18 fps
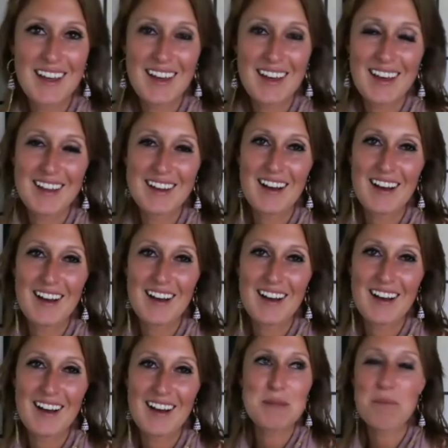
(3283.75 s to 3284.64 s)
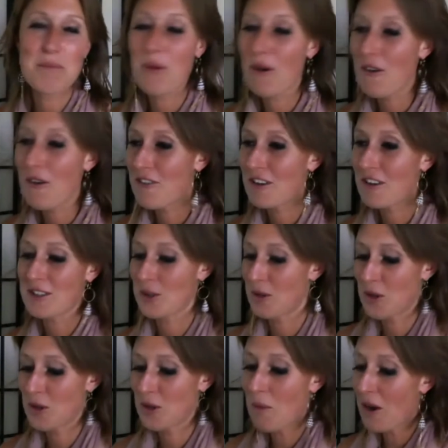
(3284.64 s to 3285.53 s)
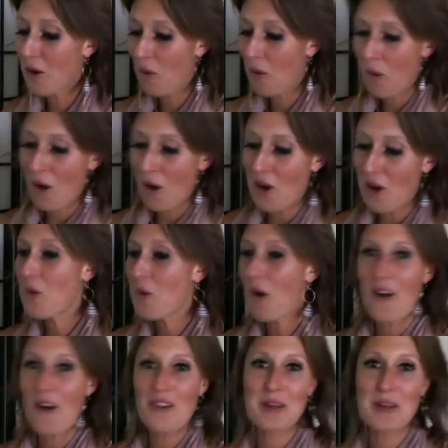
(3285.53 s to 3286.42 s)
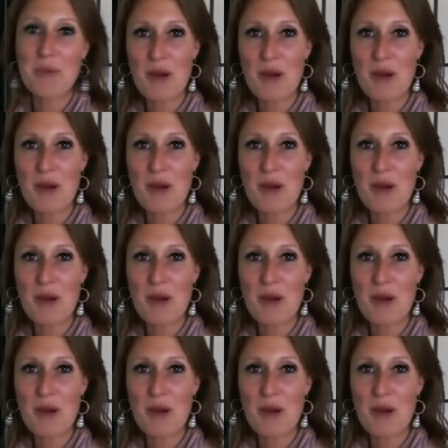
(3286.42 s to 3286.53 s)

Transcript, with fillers: and um, it's a perfect so no matter where you are in the